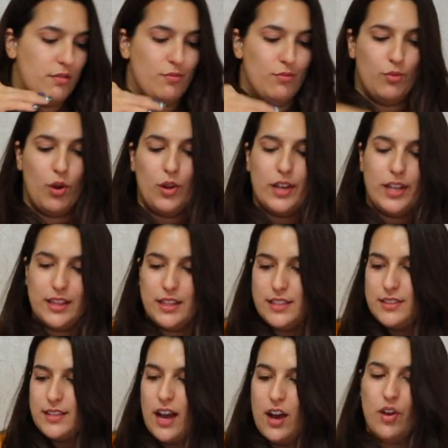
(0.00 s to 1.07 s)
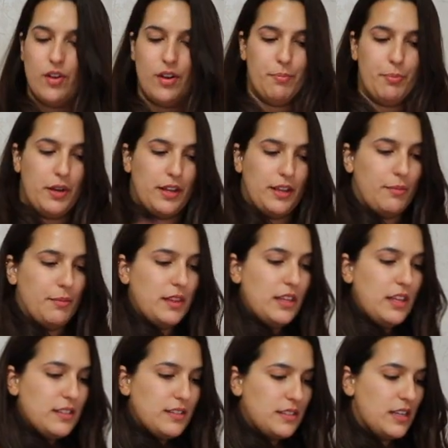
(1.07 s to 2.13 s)
rolling these out and putting them in
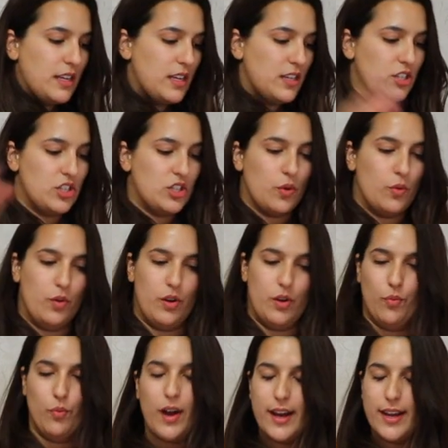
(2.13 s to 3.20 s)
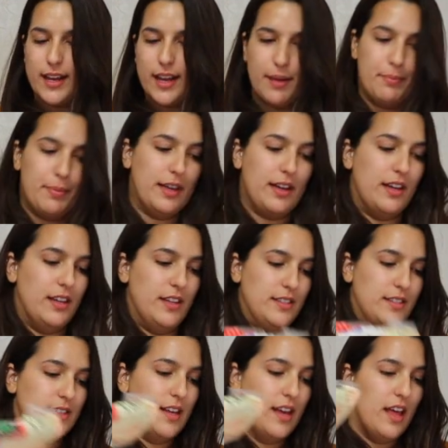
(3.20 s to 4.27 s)
this dish or what,
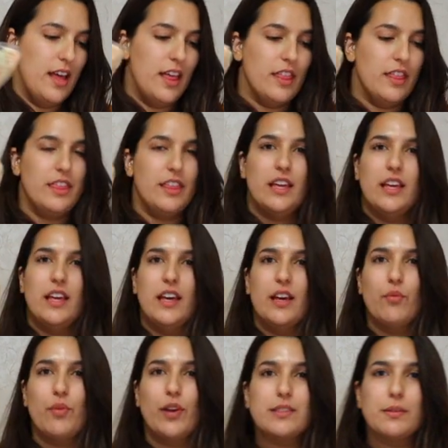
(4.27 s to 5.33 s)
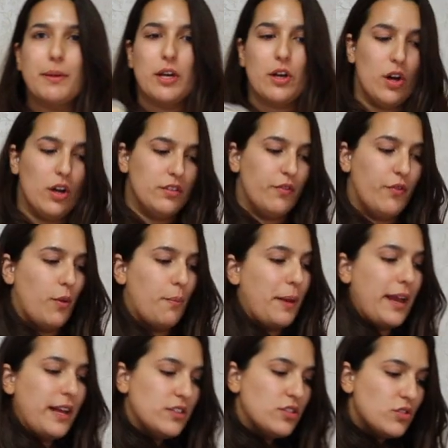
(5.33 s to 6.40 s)
because the recipe called for
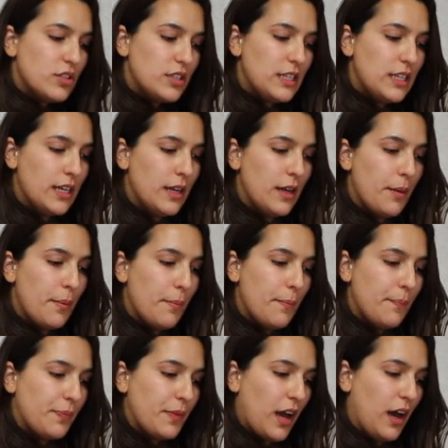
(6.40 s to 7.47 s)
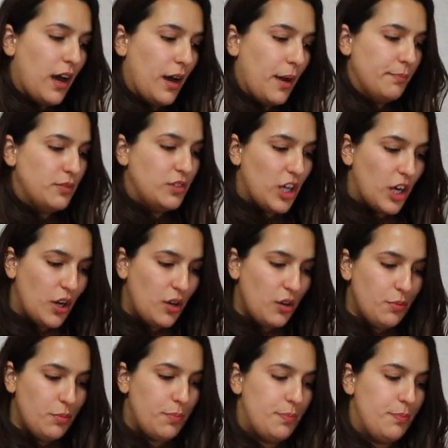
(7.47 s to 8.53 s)
pastry
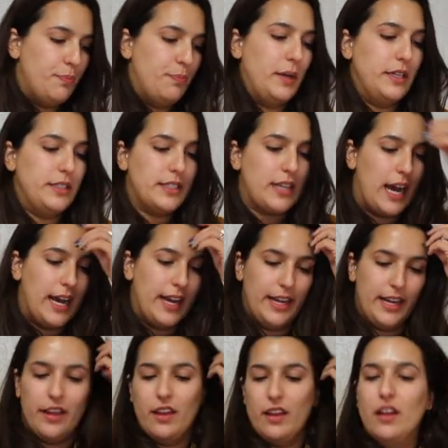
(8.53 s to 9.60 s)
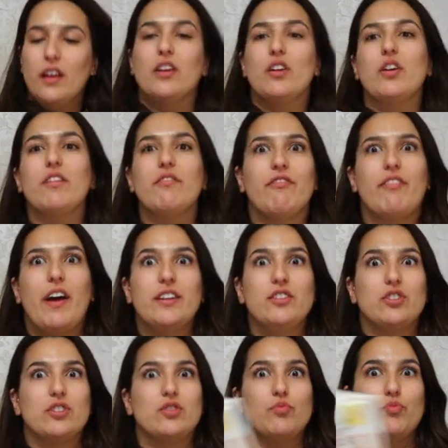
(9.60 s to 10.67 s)
dough, but I couldn't find
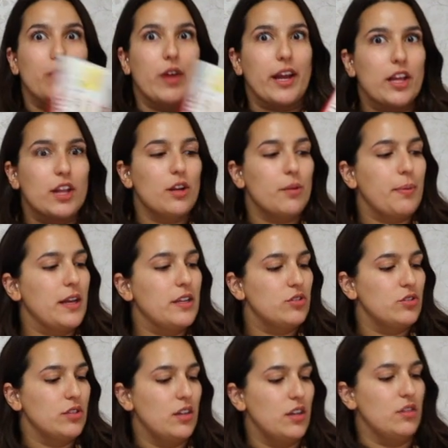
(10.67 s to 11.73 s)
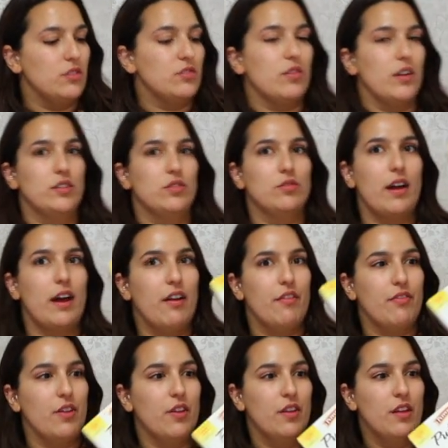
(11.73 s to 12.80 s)
just regular pastry dough, so I do
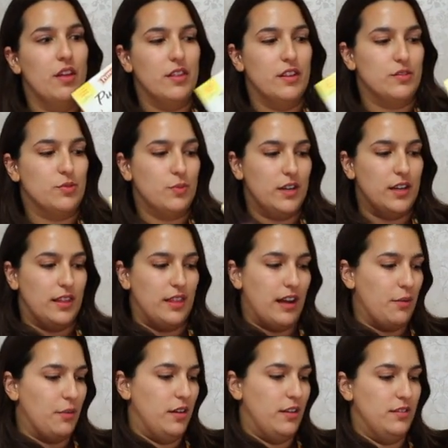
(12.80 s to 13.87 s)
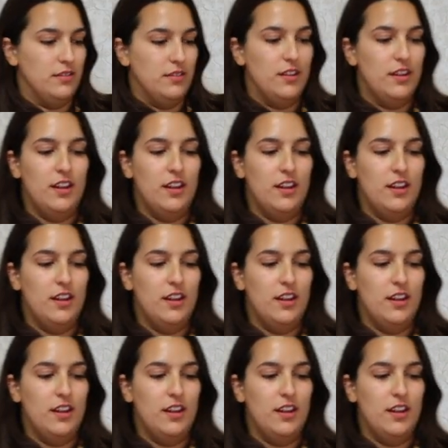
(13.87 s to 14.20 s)
have this one and that one,